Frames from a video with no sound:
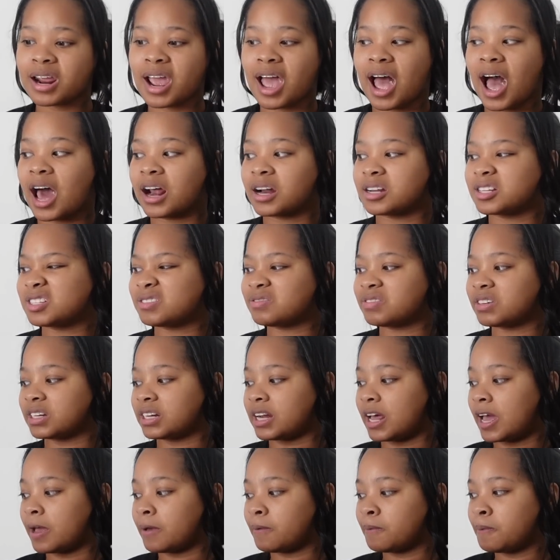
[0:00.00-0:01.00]
I just feel
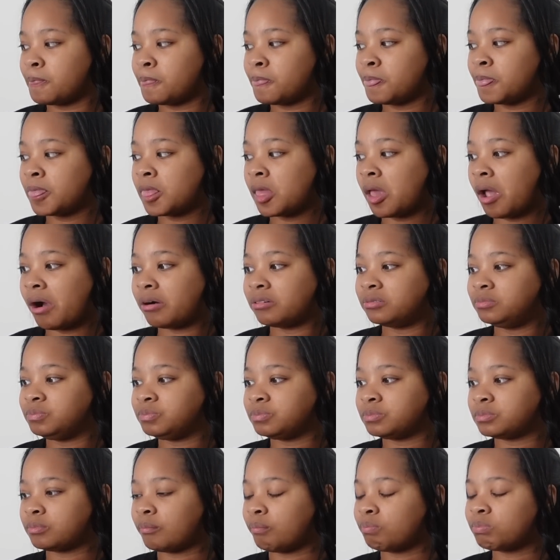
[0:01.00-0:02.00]
like
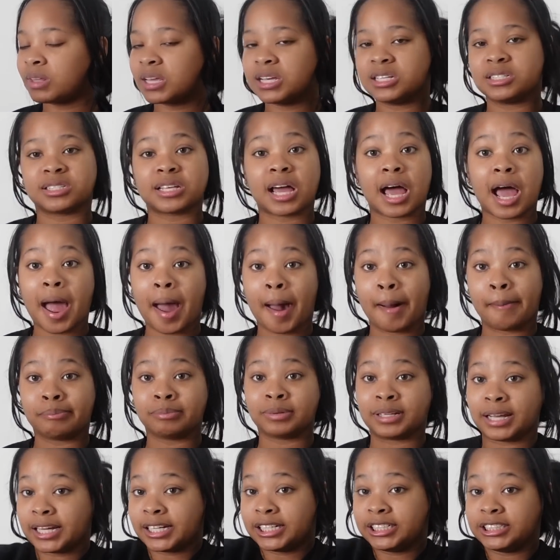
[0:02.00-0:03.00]
it's time.
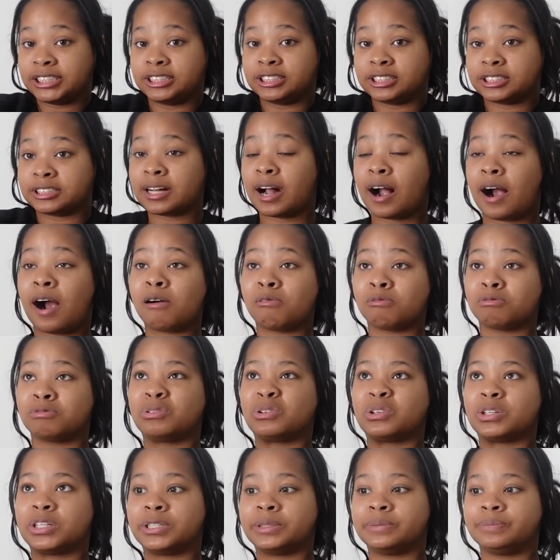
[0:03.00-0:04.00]
Like, it's just time
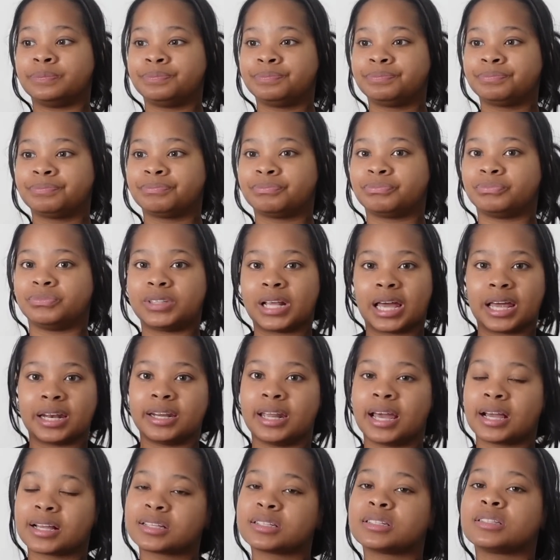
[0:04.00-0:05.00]
for that
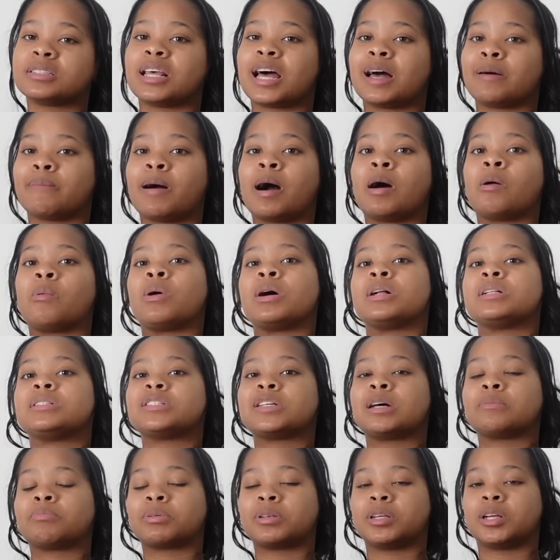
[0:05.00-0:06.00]
next step. I want
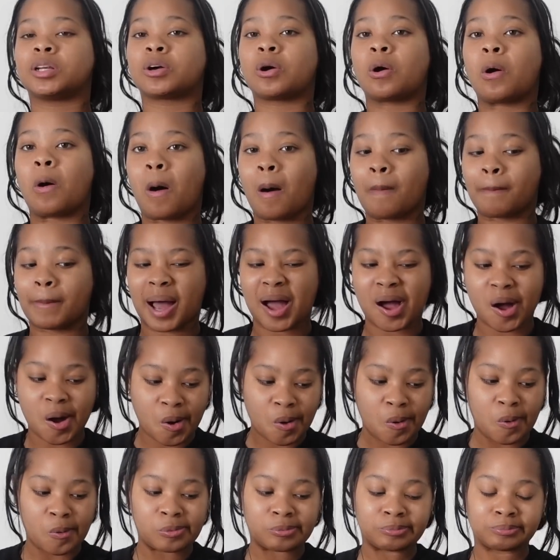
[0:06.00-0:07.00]
something to call my
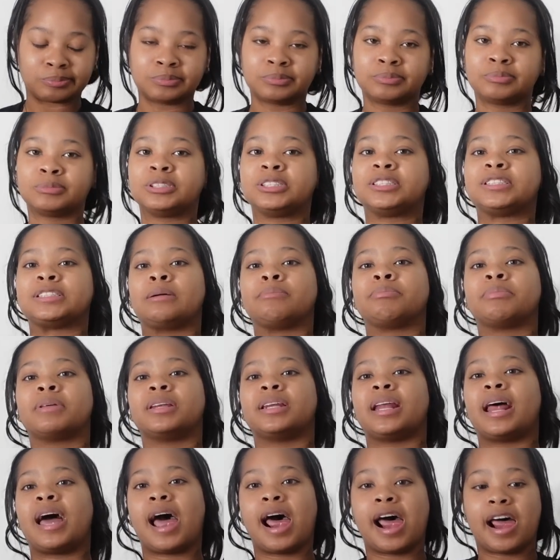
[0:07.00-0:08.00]
own, something
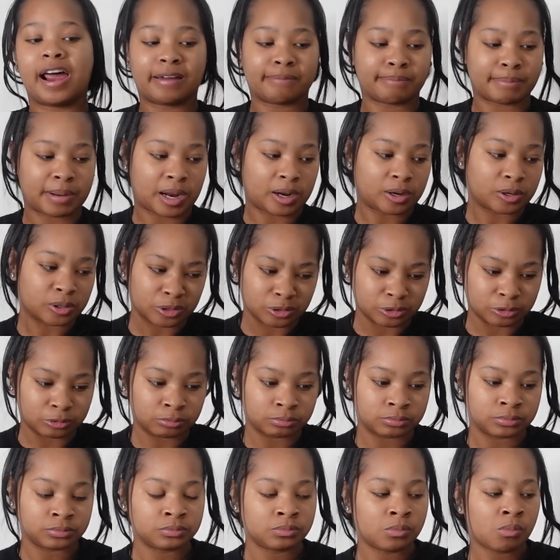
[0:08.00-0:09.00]
to have my
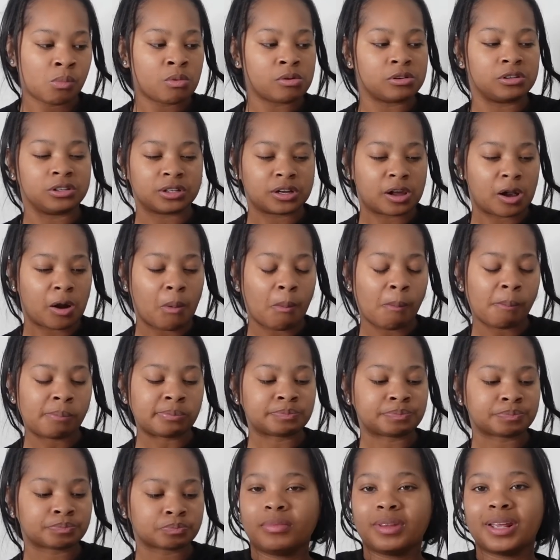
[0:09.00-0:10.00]
own, you know?
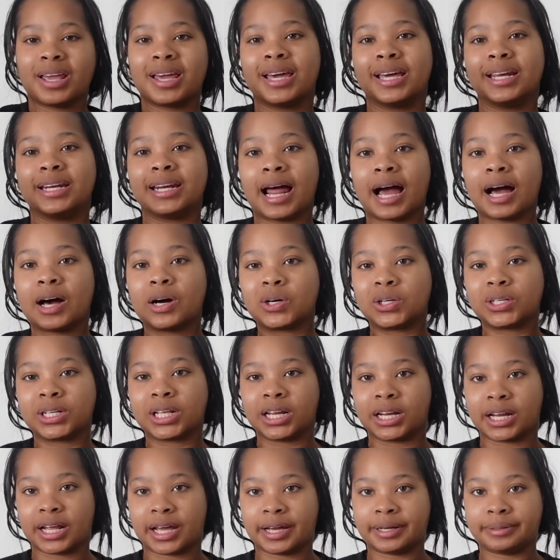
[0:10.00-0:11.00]
And not
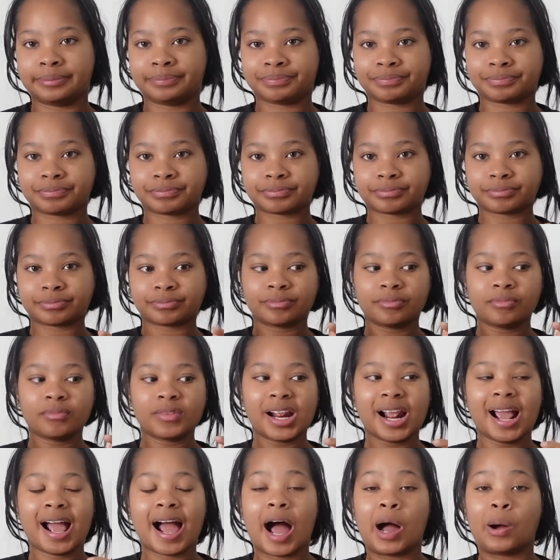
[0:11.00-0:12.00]
only that,
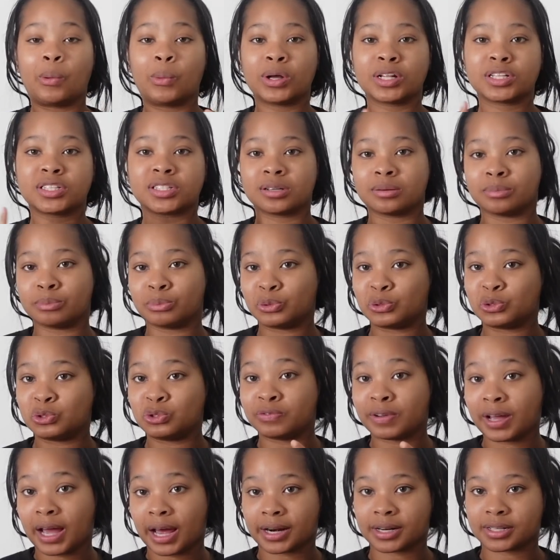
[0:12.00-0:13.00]
I want to
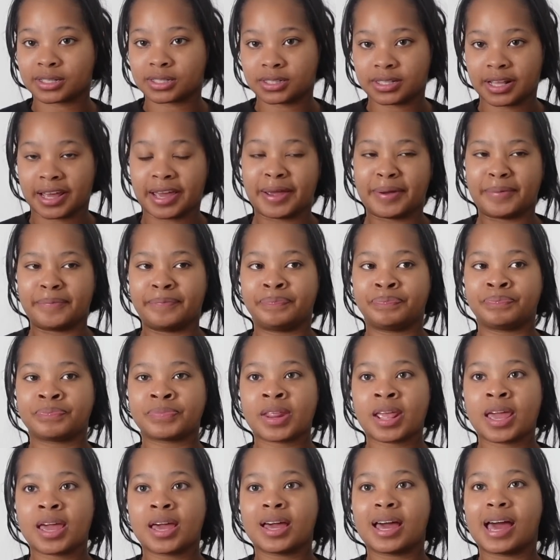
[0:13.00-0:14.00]
move out of state.
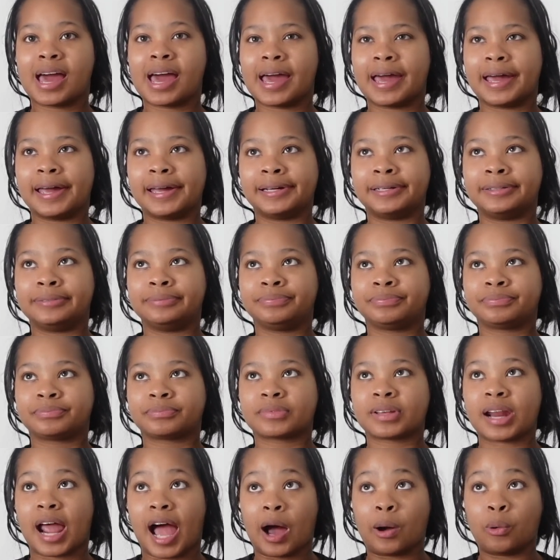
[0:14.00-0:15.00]
And
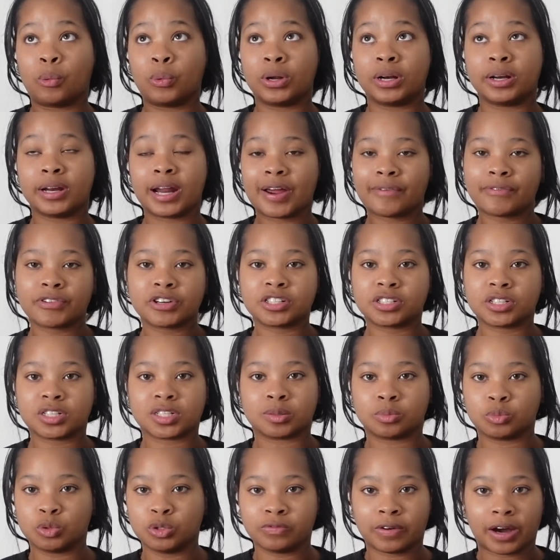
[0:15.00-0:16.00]
I would never
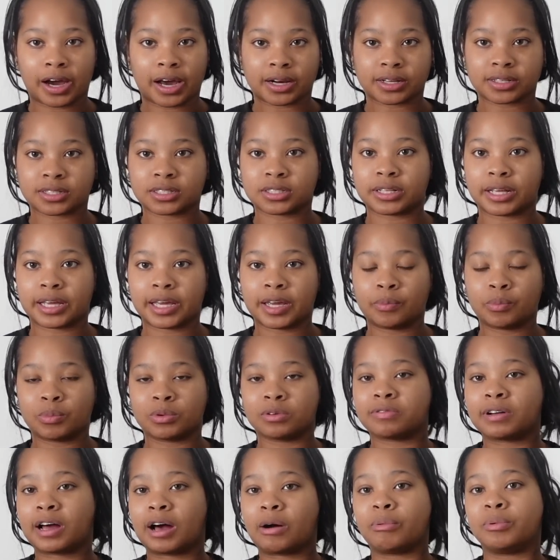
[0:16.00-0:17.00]
just move out of state
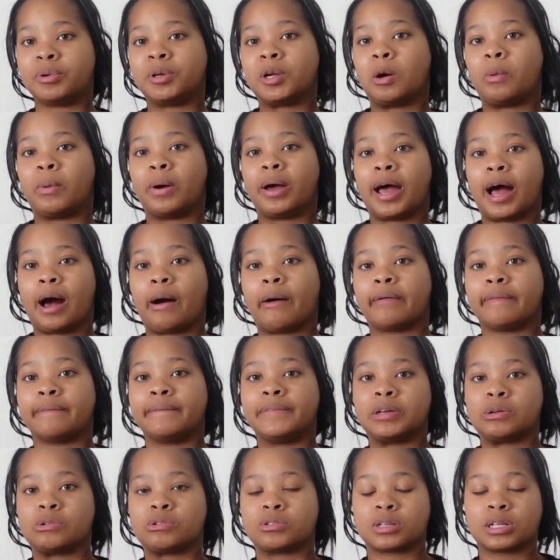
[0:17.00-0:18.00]
without knowing how it
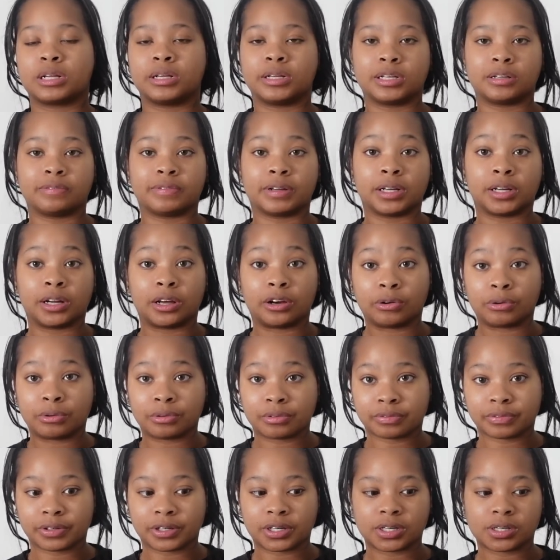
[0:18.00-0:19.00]
feels to live alone
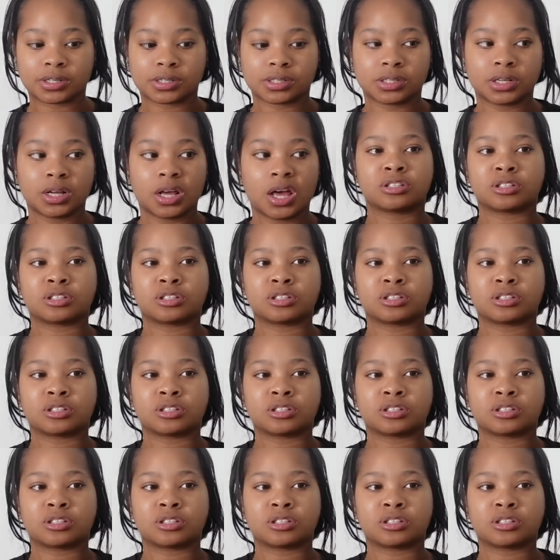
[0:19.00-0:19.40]
first.